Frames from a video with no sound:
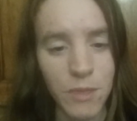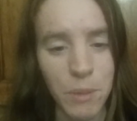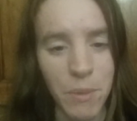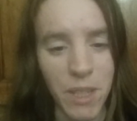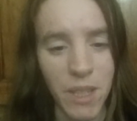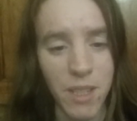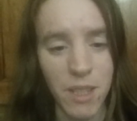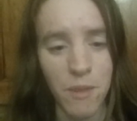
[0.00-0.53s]

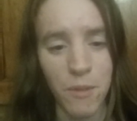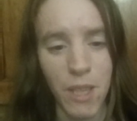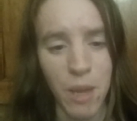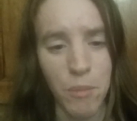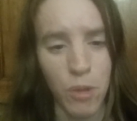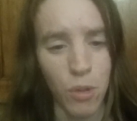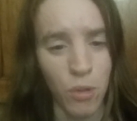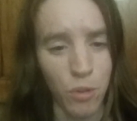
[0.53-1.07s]
because of
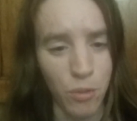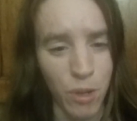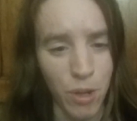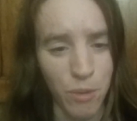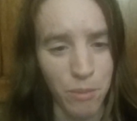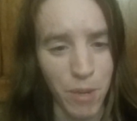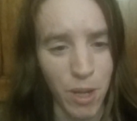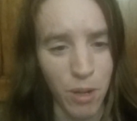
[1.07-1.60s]
chemical
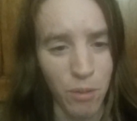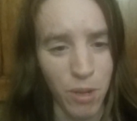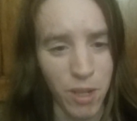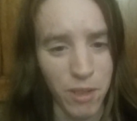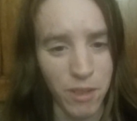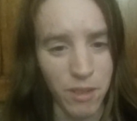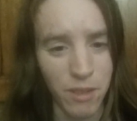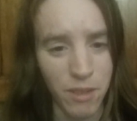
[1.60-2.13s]
grown
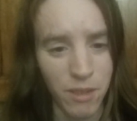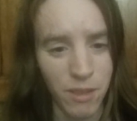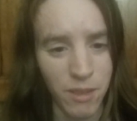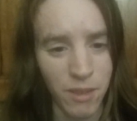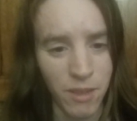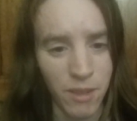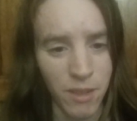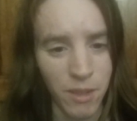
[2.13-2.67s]
marijuana,
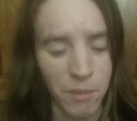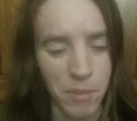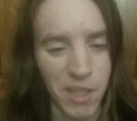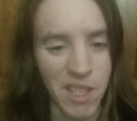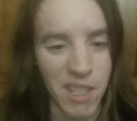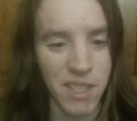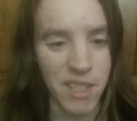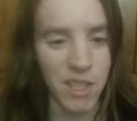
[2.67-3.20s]

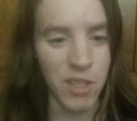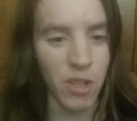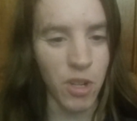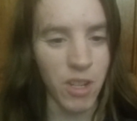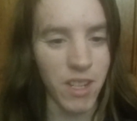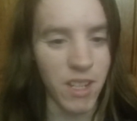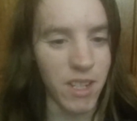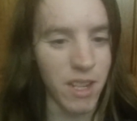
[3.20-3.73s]
because they
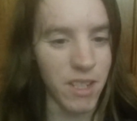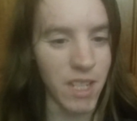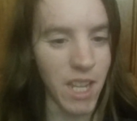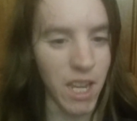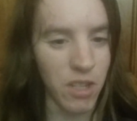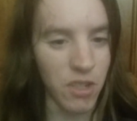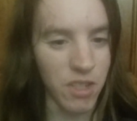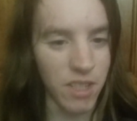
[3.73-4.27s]
turn it into T
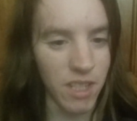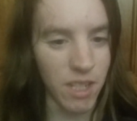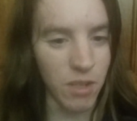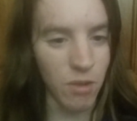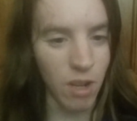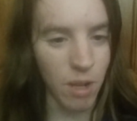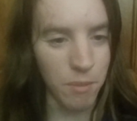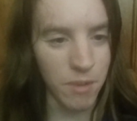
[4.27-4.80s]
H C
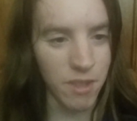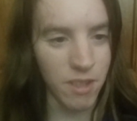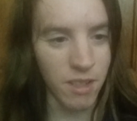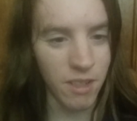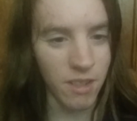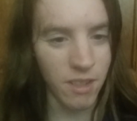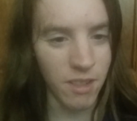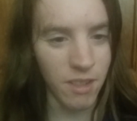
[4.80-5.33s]
drops,
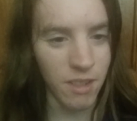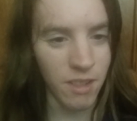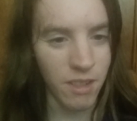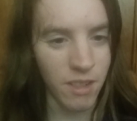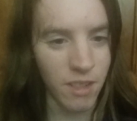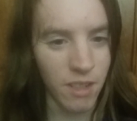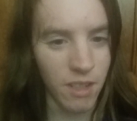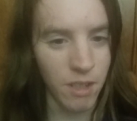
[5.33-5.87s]

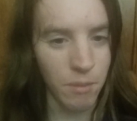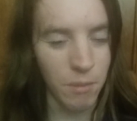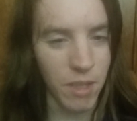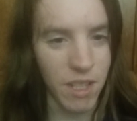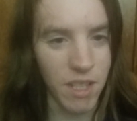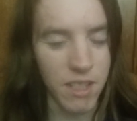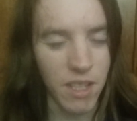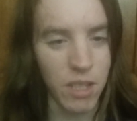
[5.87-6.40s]

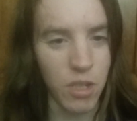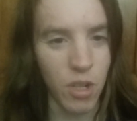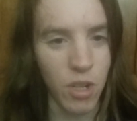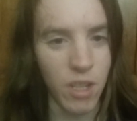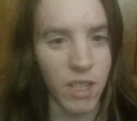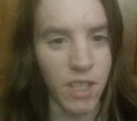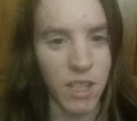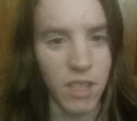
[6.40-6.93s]
because they
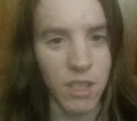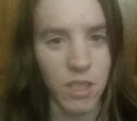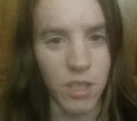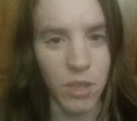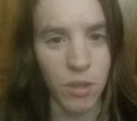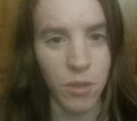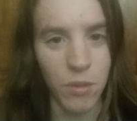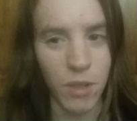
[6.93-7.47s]
turn it
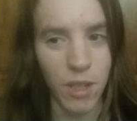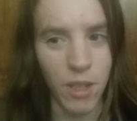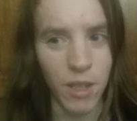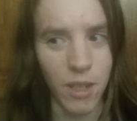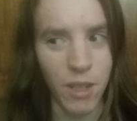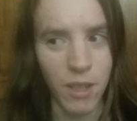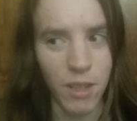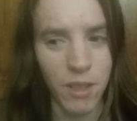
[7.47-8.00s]
into
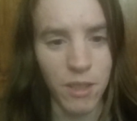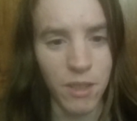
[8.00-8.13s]
uh,